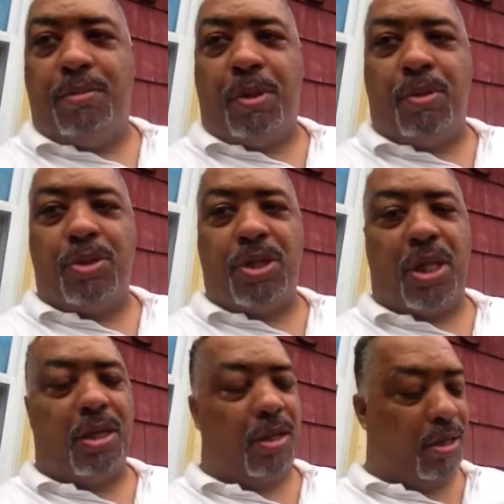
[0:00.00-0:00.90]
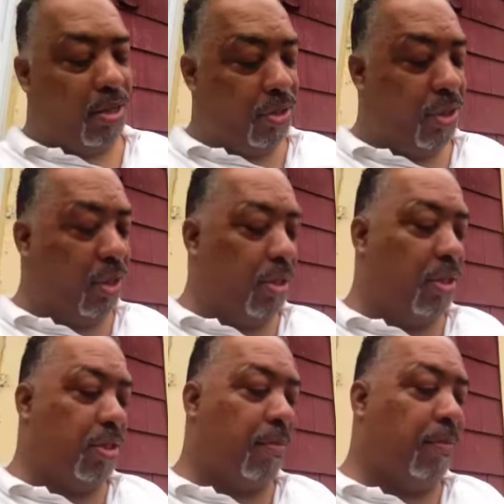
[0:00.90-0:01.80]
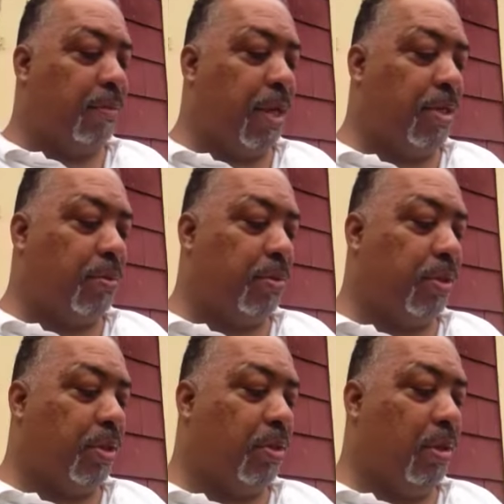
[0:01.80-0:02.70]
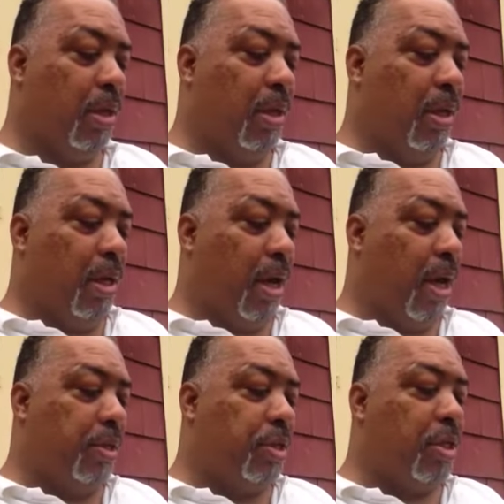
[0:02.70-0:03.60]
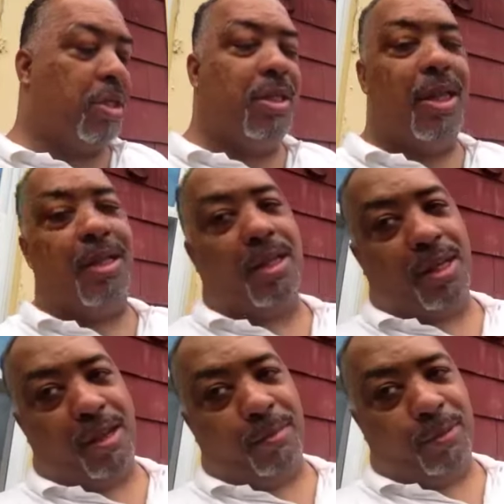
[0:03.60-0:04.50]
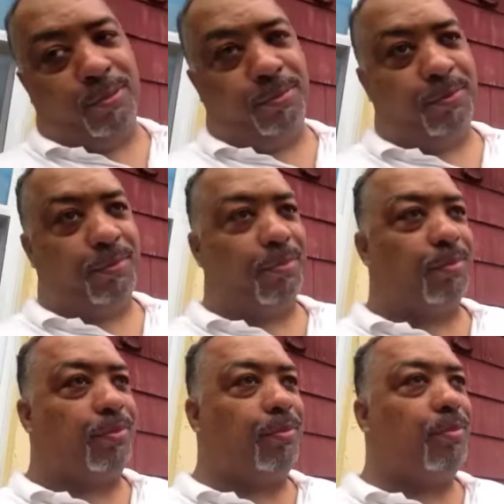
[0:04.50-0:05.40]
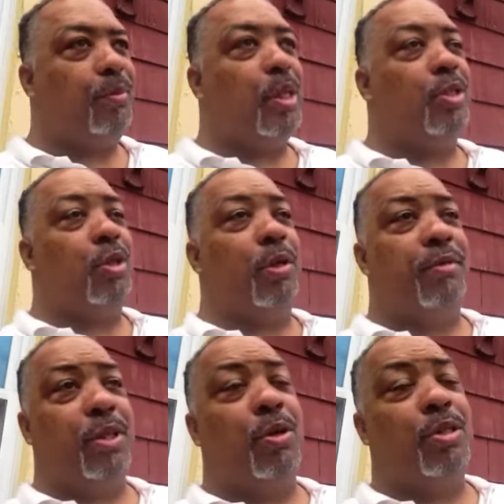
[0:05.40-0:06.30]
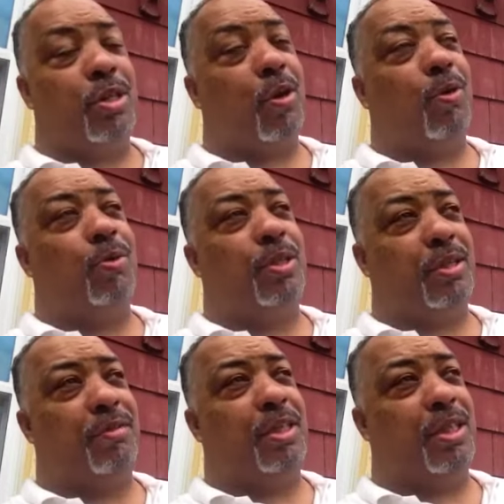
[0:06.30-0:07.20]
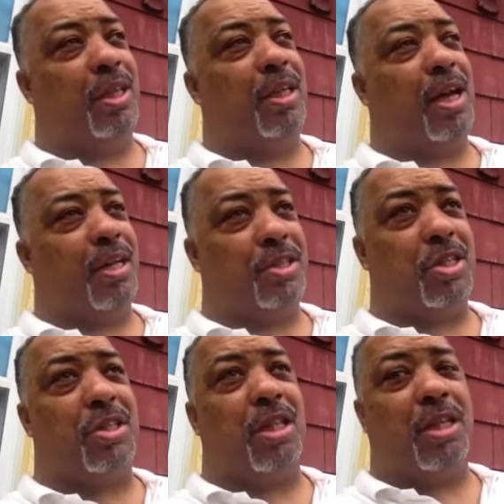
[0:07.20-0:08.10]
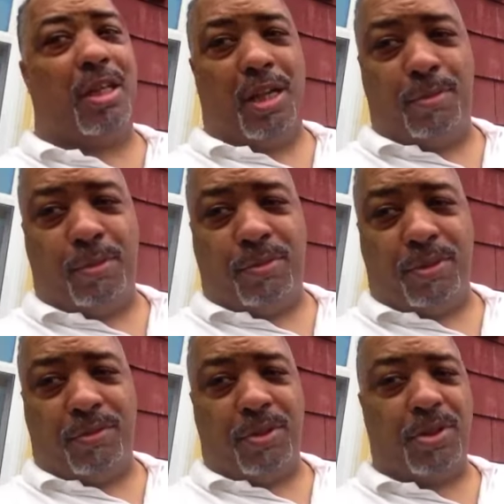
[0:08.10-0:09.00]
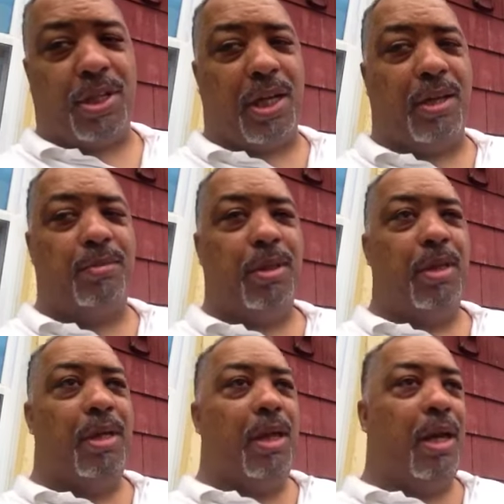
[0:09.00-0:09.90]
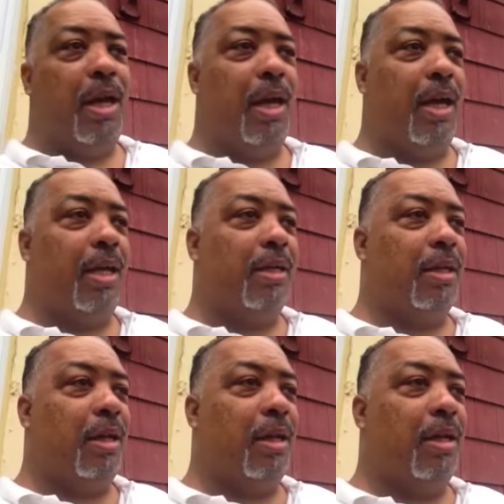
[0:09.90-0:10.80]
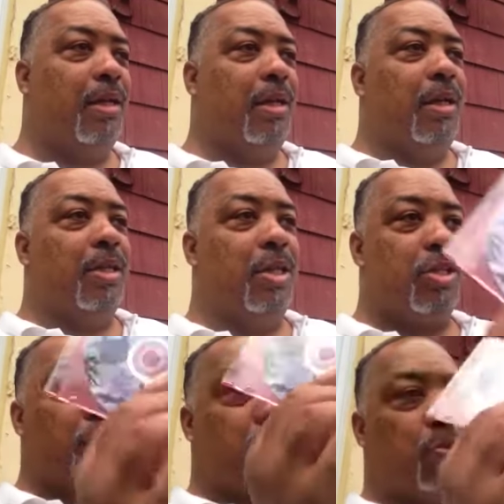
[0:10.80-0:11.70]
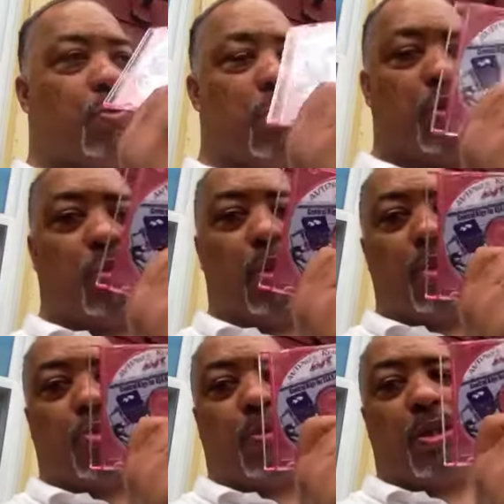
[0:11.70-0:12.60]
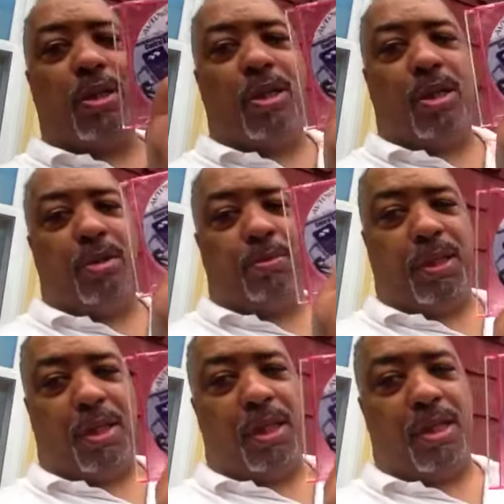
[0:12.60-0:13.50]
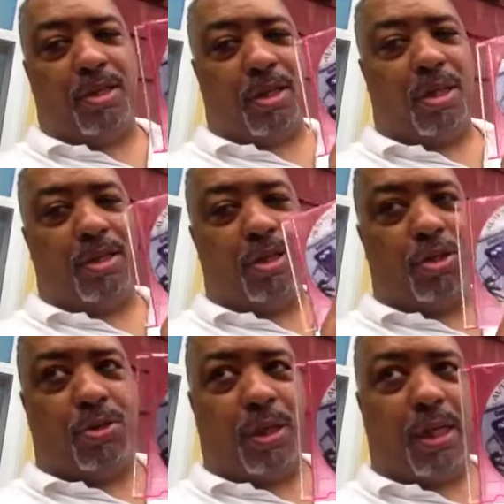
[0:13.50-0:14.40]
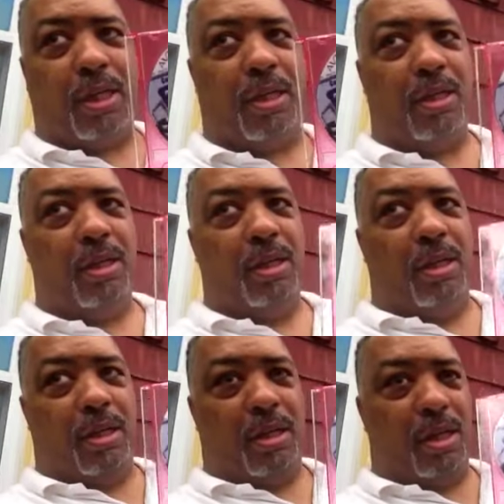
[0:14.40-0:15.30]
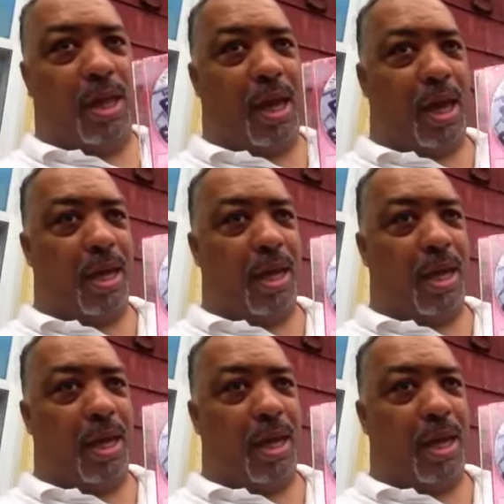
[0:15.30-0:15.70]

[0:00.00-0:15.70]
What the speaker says: post that, share this information with you. I just did the label. So even though it's an old DVD, I just did the label for the first time. And this one is really good because of the trick that